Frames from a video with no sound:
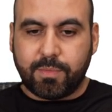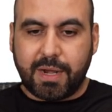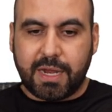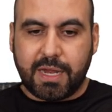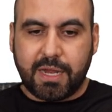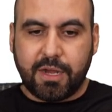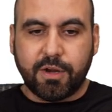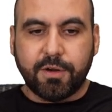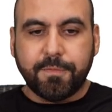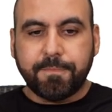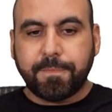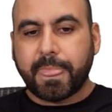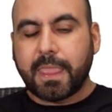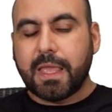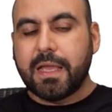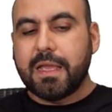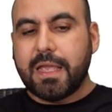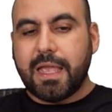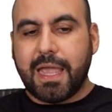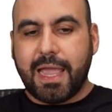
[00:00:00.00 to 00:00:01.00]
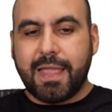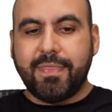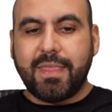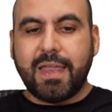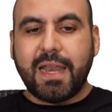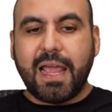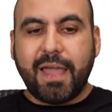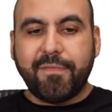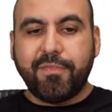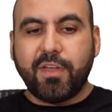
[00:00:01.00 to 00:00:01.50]
right here and
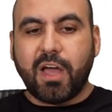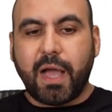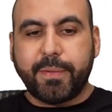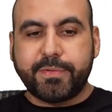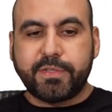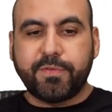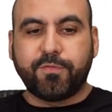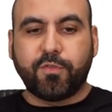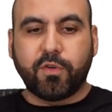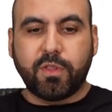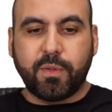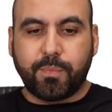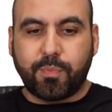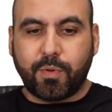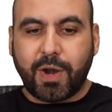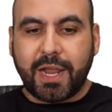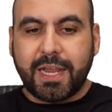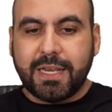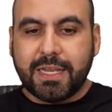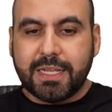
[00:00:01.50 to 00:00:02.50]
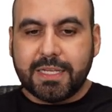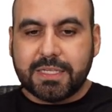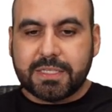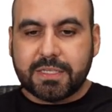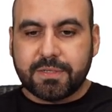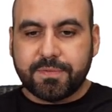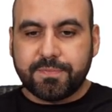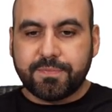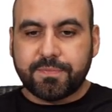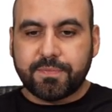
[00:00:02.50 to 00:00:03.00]
then i have the option for the
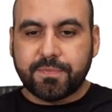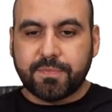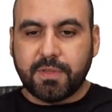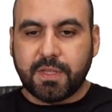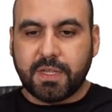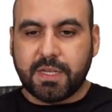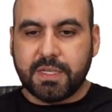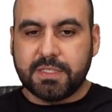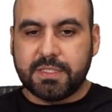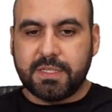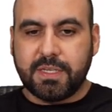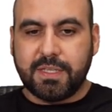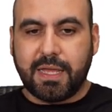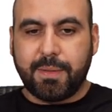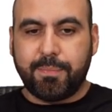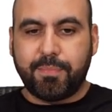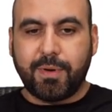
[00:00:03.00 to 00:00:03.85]
brightness you can see that